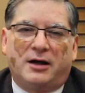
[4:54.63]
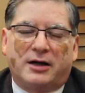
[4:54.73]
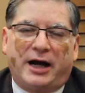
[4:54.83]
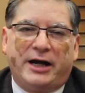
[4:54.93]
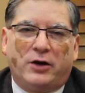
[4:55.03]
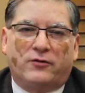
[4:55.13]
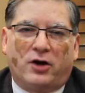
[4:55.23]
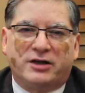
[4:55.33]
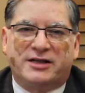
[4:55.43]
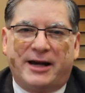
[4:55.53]
kind of
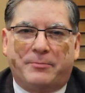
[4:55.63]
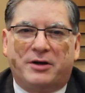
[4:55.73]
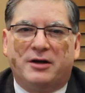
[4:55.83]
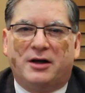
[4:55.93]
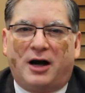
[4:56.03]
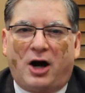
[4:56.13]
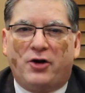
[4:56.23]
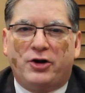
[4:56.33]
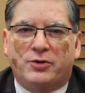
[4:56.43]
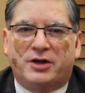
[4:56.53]
concept,
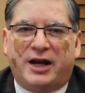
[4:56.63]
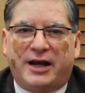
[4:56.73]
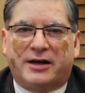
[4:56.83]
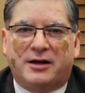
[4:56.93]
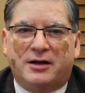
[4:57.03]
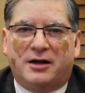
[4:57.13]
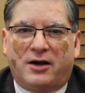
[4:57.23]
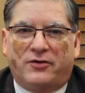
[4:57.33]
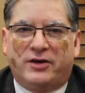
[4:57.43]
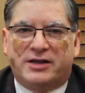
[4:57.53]
how do you take
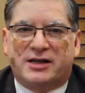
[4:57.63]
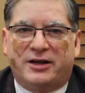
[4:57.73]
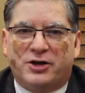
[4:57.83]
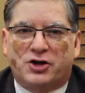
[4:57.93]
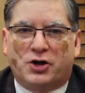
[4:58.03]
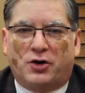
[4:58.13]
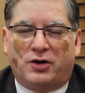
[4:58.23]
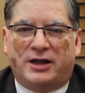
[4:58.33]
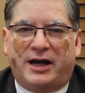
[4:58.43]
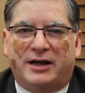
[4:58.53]
this and
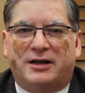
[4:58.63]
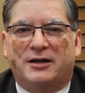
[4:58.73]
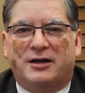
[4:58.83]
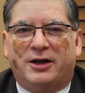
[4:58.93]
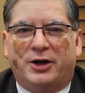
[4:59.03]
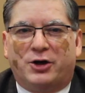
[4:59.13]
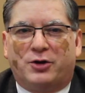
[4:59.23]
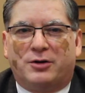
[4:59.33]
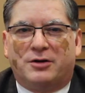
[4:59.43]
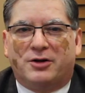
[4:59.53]
ensure that
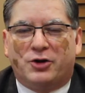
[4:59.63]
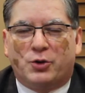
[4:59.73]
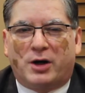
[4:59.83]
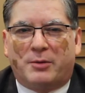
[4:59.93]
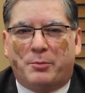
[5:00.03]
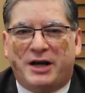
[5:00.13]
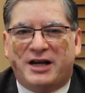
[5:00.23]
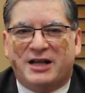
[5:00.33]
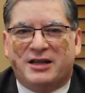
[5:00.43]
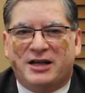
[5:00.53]
you are
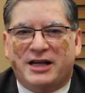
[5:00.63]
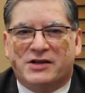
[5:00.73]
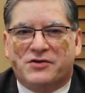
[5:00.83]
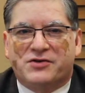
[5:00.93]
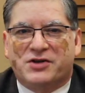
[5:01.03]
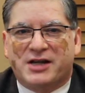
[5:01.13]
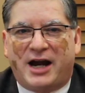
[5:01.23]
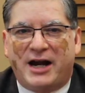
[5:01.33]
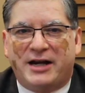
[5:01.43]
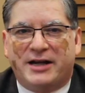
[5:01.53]
meeting the needs of
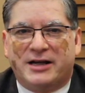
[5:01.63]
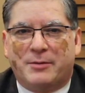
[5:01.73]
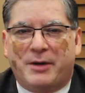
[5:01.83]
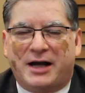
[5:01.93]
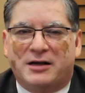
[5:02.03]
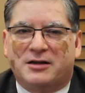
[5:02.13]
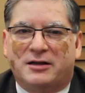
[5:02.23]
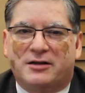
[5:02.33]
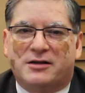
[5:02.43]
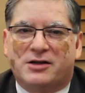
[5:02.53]
society in a manner
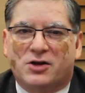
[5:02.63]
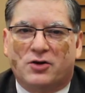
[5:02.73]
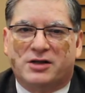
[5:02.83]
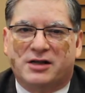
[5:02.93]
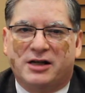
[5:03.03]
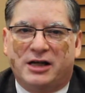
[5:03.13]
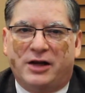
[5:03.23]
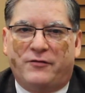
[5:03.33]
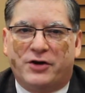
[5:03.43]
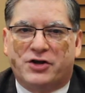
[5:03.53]
that is resource
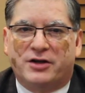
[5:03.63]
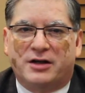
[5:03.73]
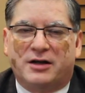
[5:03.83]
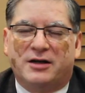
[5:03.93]
efficient,